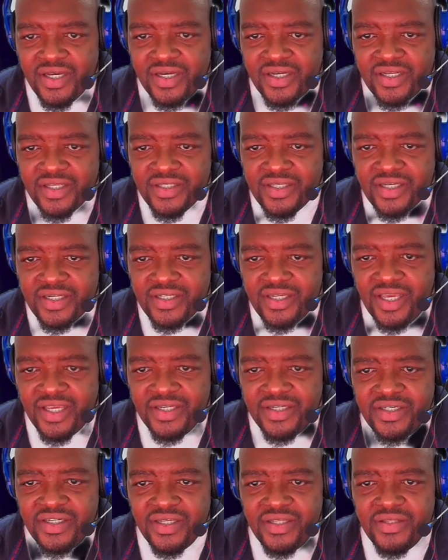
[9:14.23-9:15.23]

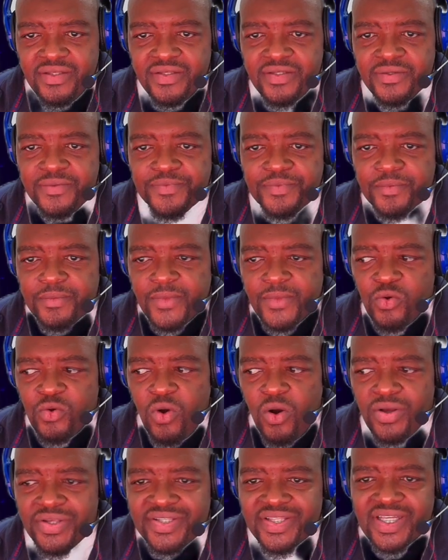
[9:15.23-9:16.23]
Resignations
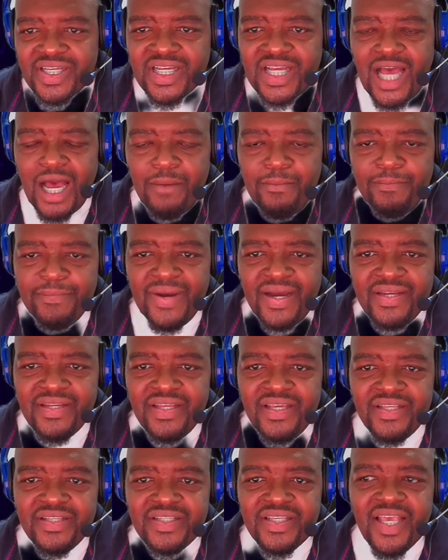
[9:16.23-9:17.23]
cost
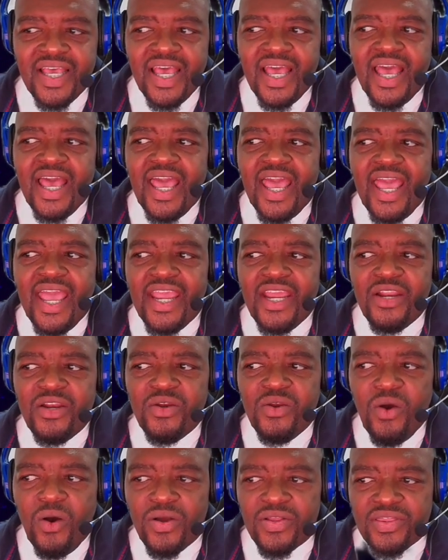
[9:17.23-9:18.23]
companies a
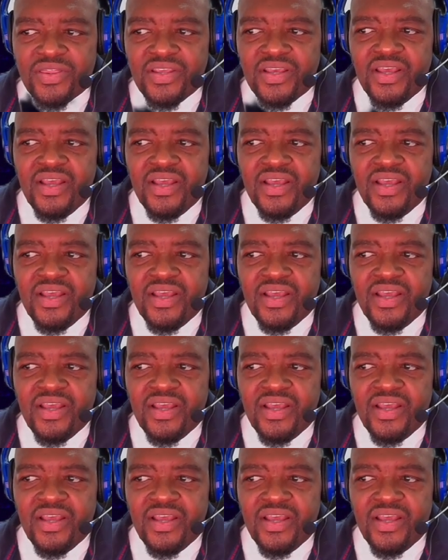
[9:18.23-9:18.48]
lot.